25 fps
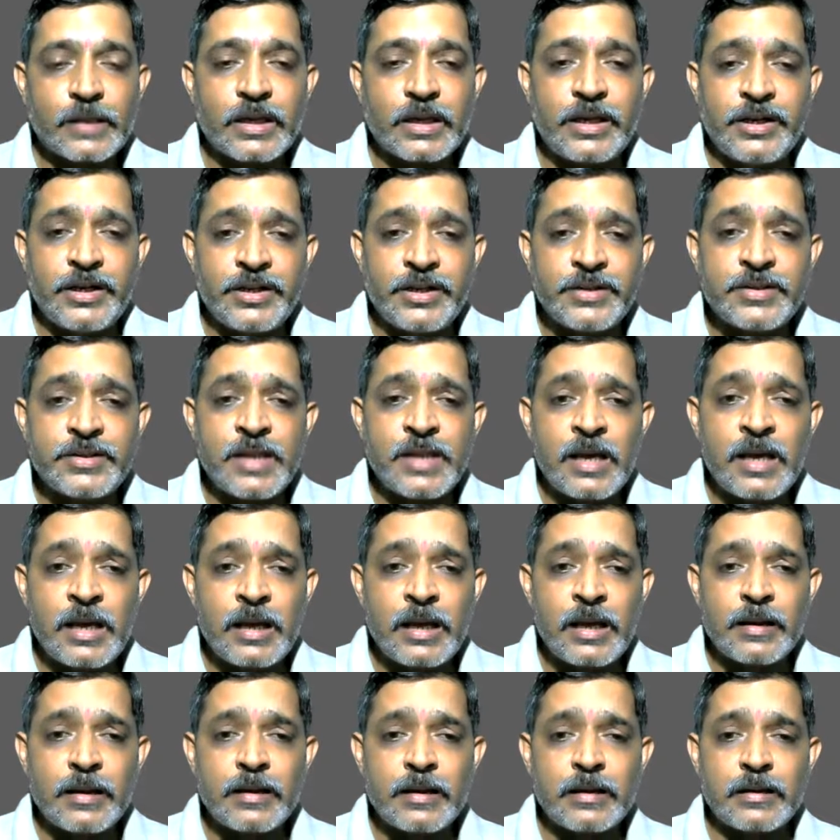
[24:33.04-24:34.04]
it is
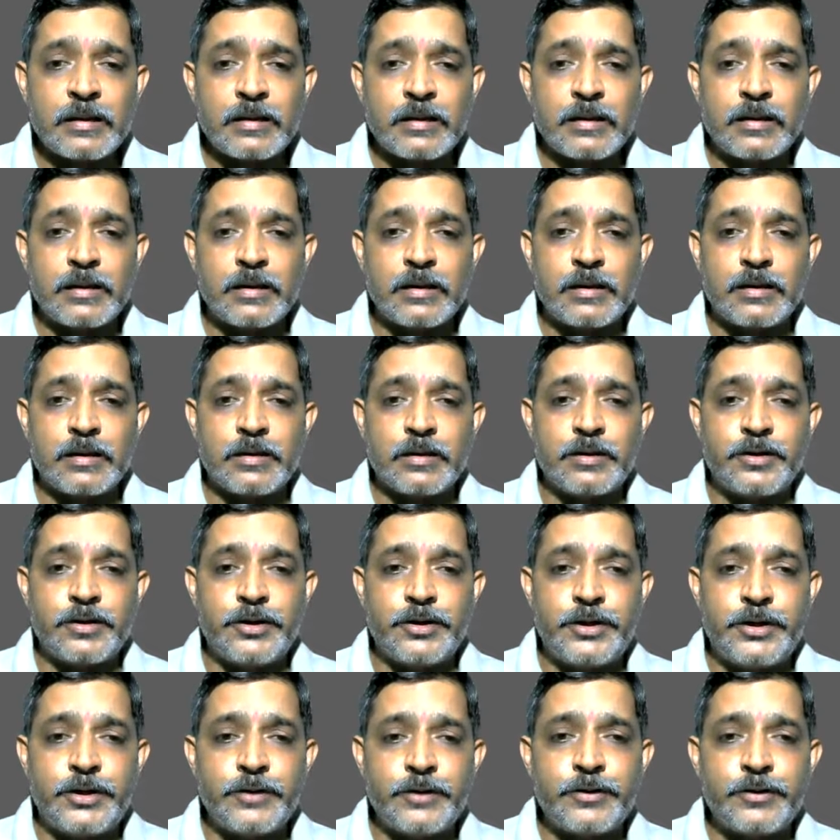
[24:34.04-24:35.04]
the
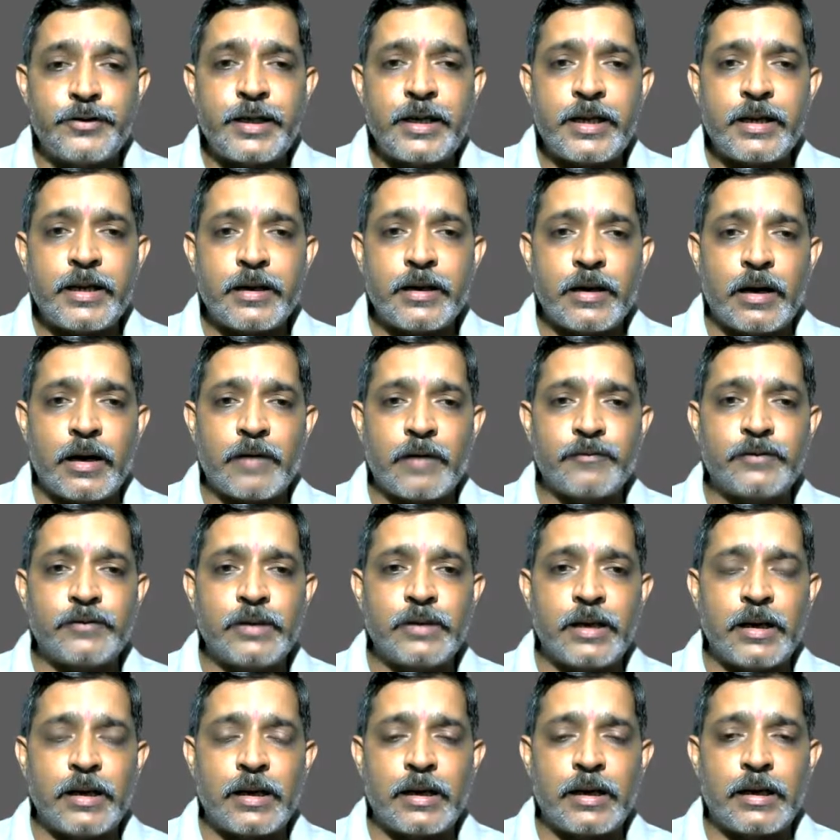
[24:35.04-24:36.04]
duty of
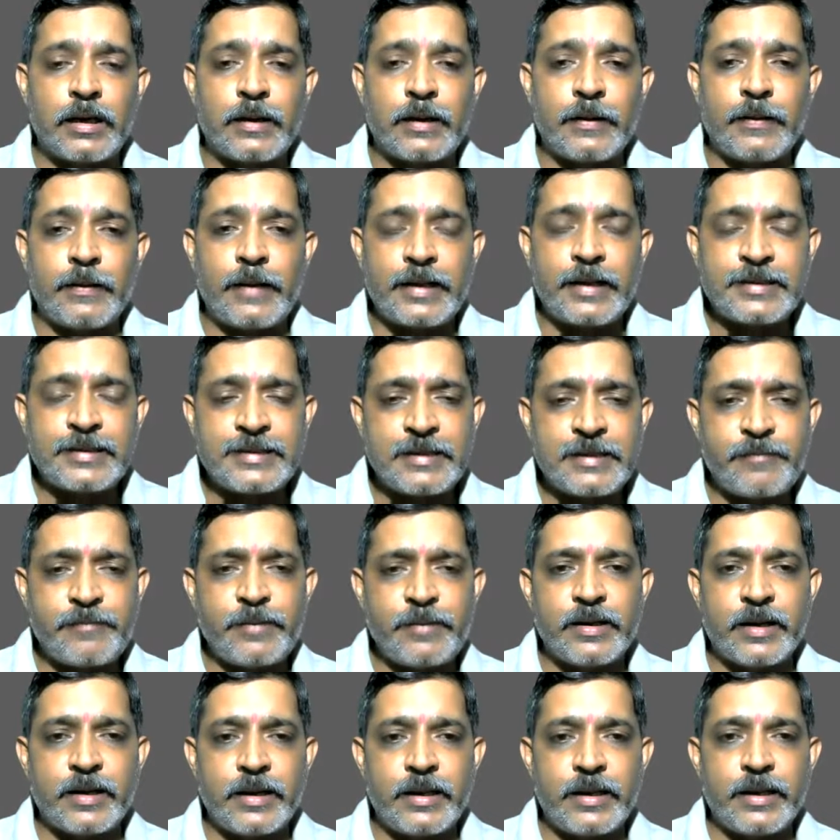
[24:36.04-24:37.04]
the
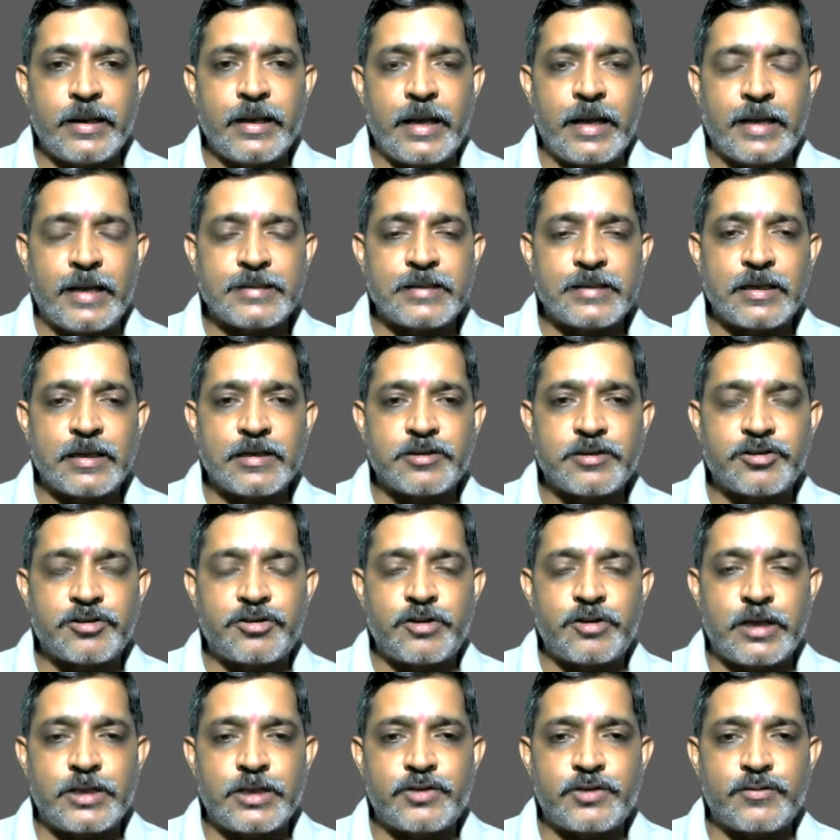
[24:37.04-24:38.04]
SEBI as a
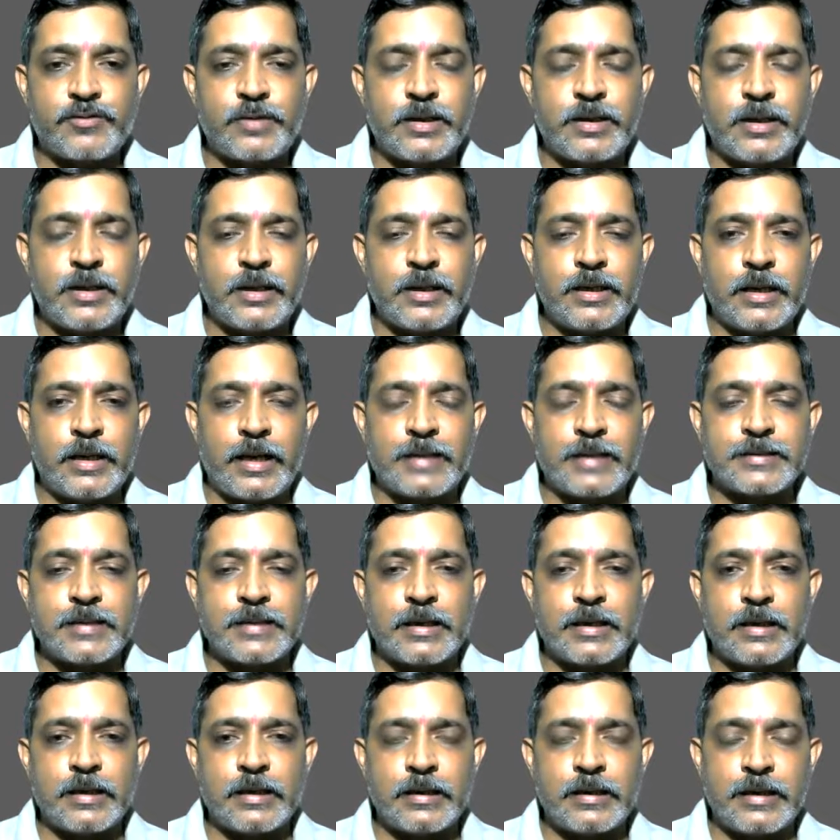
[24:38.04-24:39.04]
statutory, as
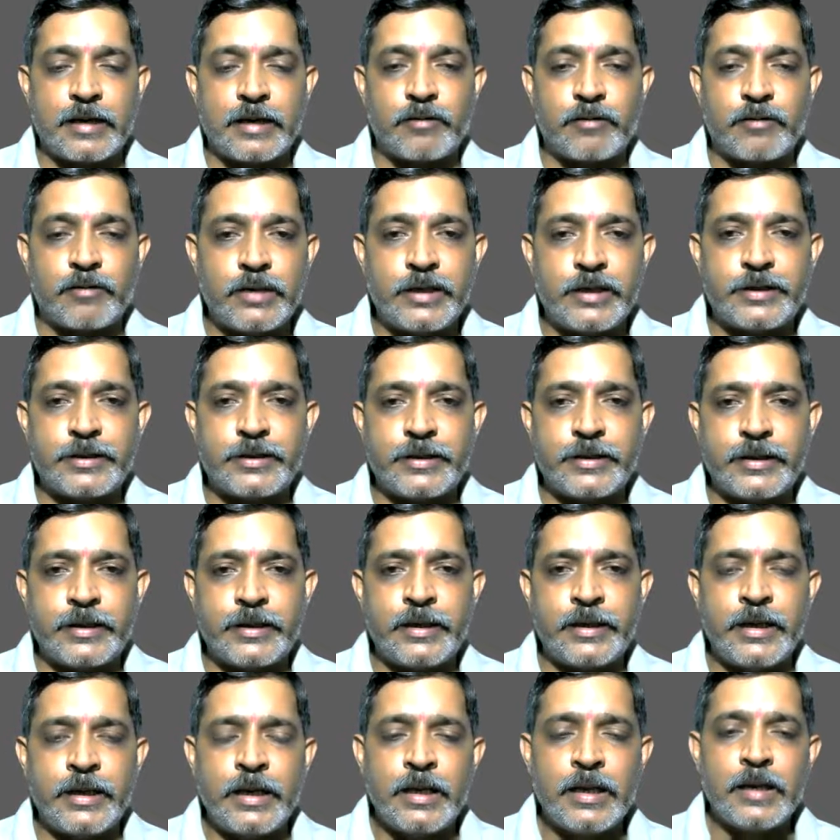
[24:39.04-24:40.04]
a
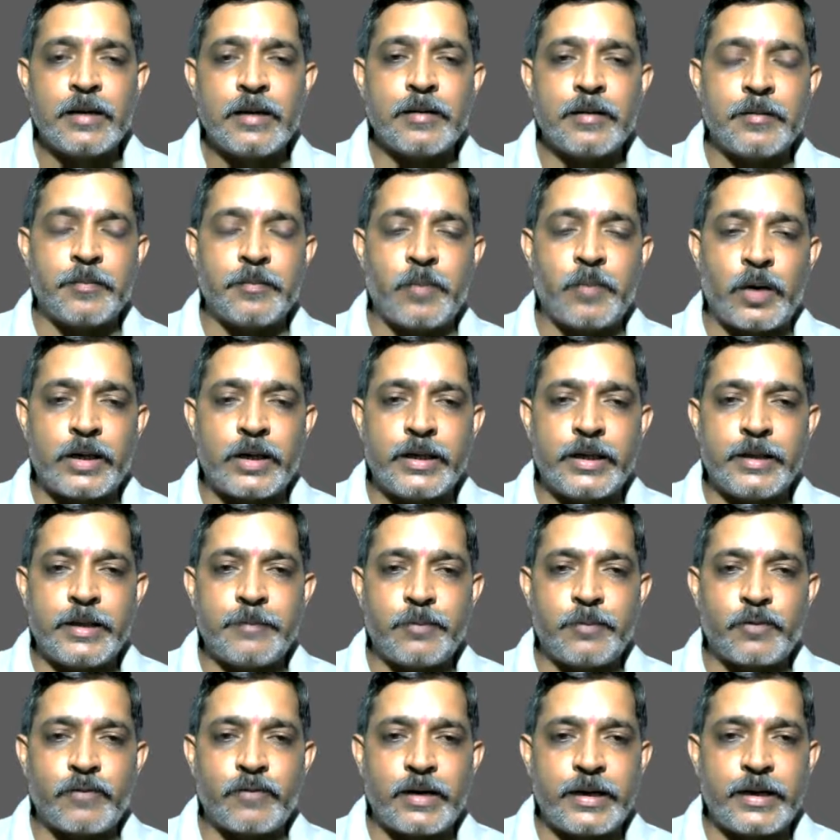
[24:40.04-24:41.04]
regulatory body
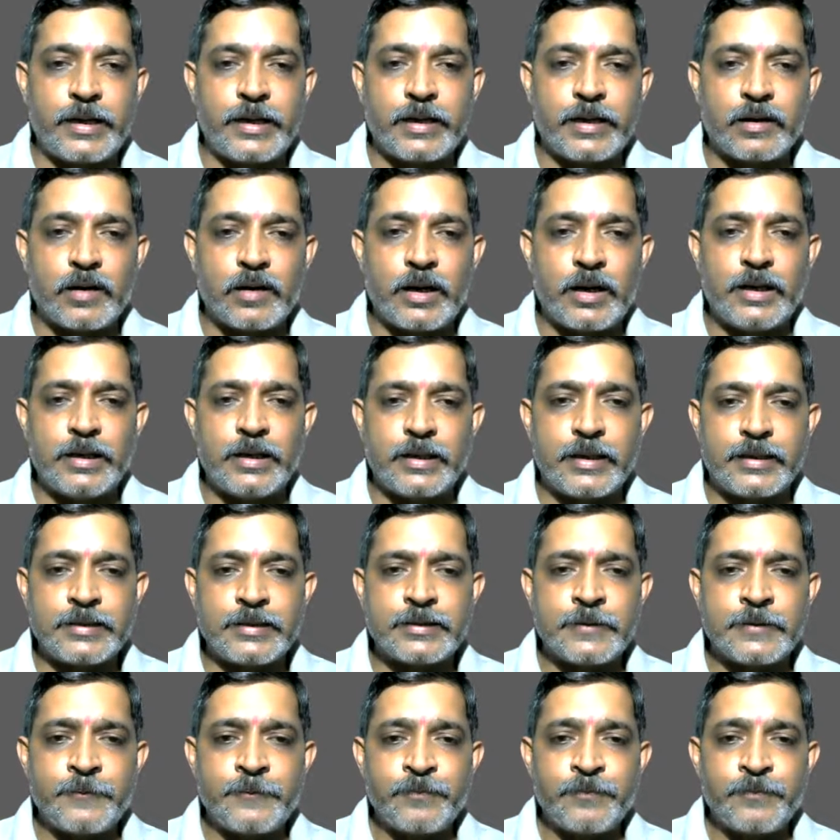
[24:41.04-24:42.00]
providing guidelines,